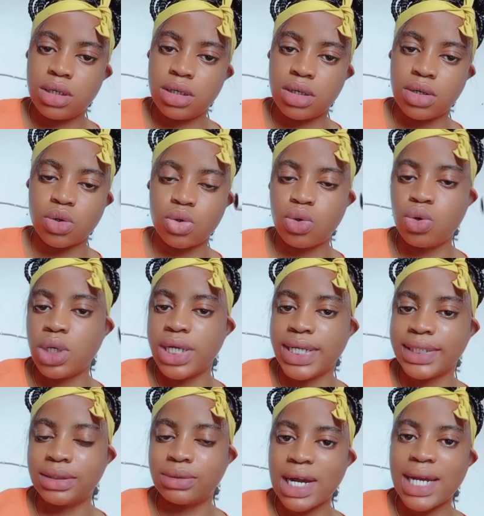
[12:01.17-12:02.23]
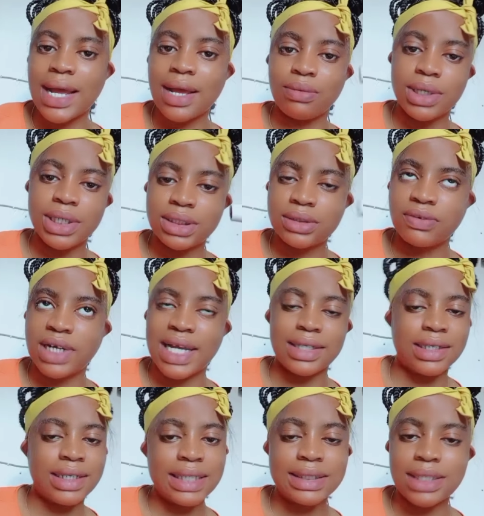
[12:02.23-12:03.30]
on cool heat while I wait for like the
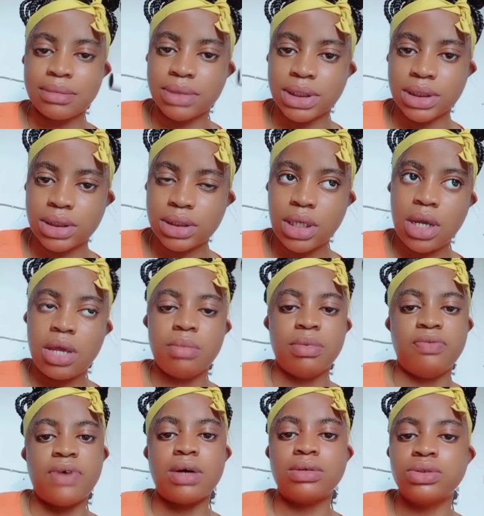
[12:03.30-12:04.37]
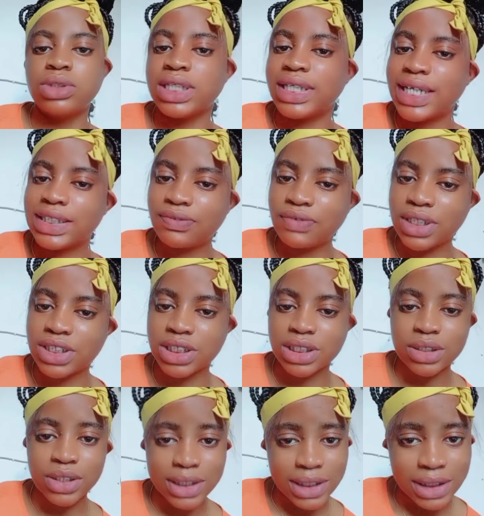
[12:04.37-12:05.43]
next 10 minutes before I'll do the next finishing
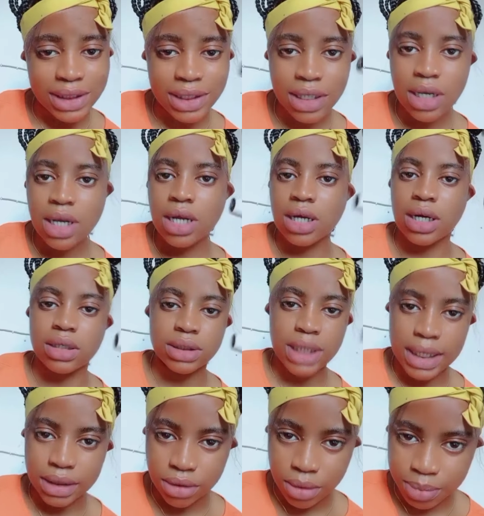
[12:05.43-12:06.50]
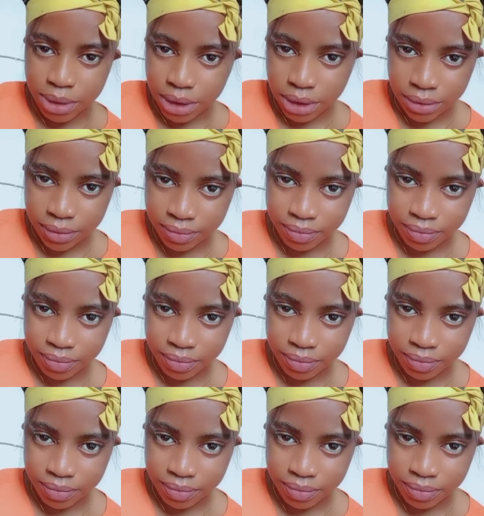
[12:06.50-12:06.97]
touches, and I'll tie it up again.